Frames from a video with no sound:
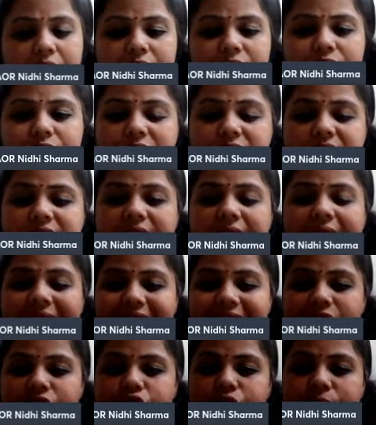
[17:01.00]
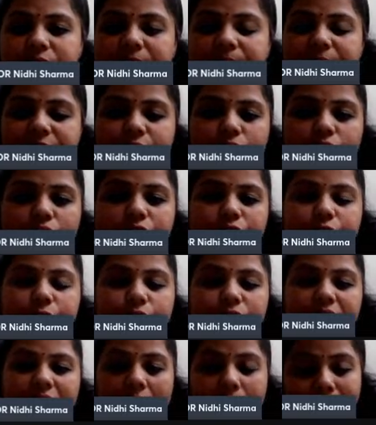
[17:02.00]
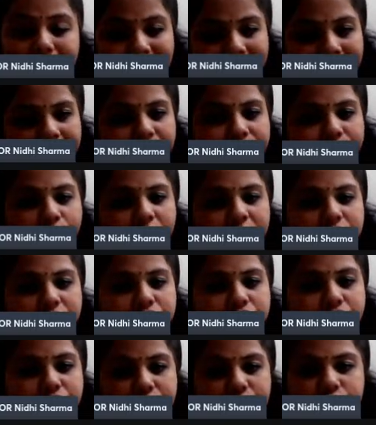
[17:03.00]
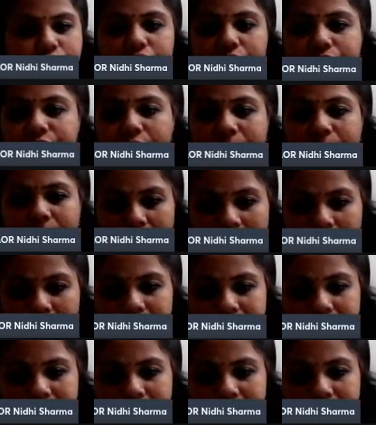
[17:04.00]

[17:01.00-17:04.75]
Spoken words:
First, there has to be, before you could apply for registration of your mark